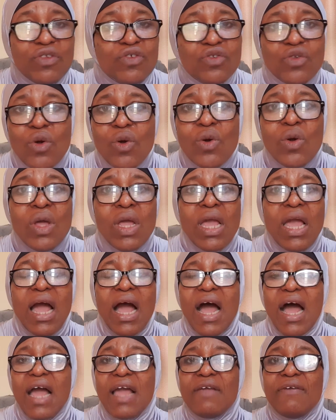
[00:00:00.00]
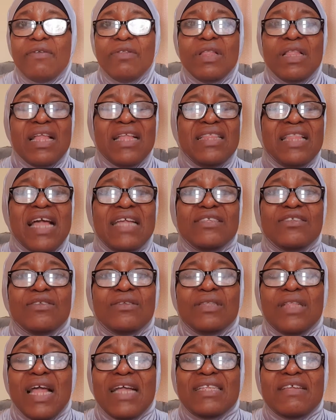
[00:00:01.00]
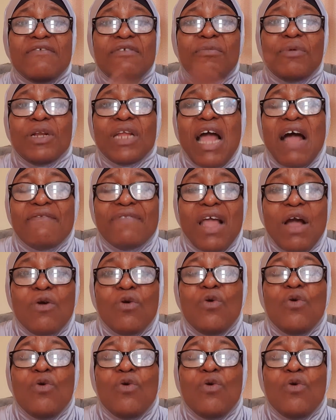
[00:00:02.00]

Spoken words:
So let everybody have their